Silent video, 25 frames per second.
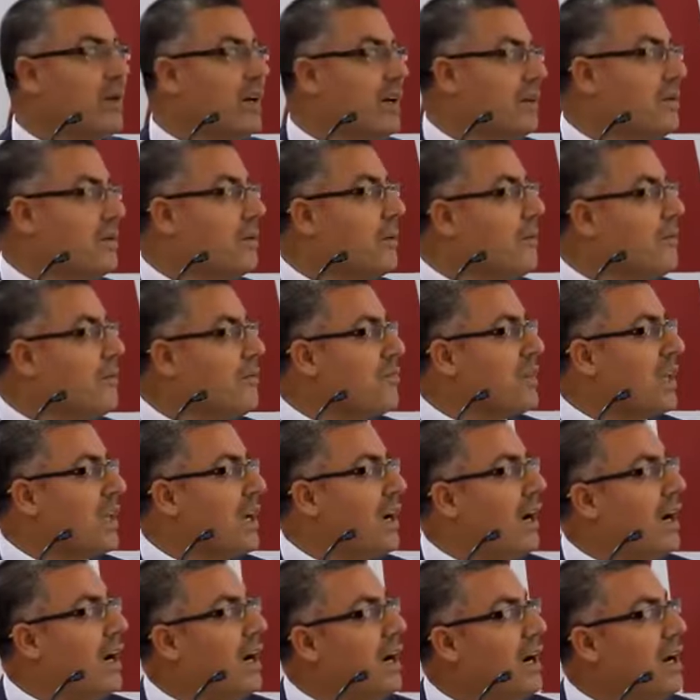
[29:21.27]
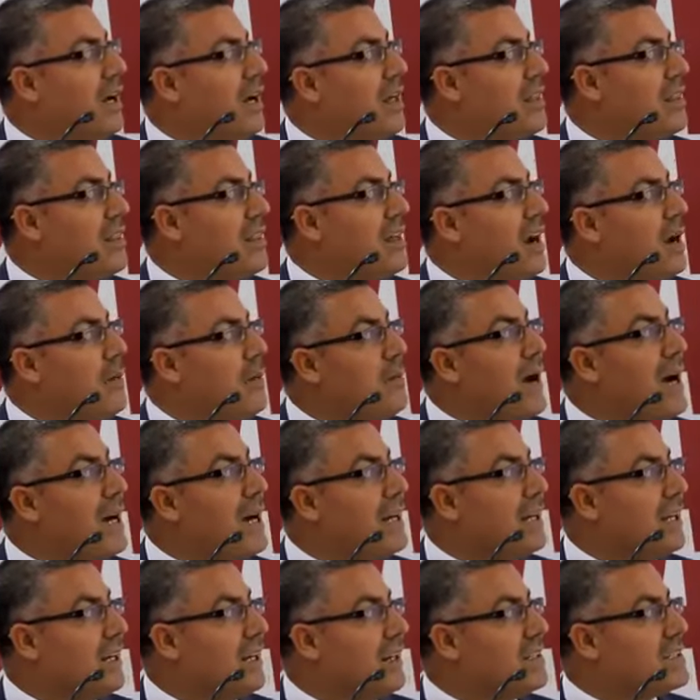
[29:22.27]
There are
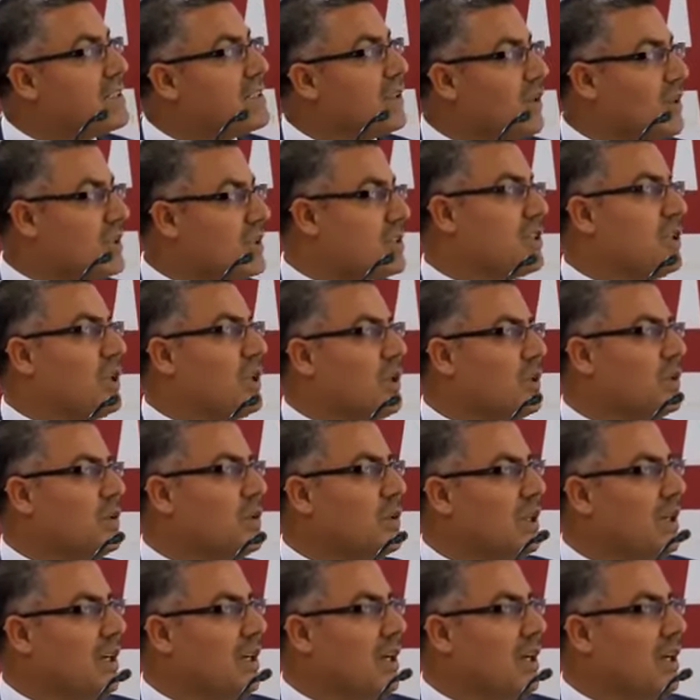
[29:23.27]
barriers also.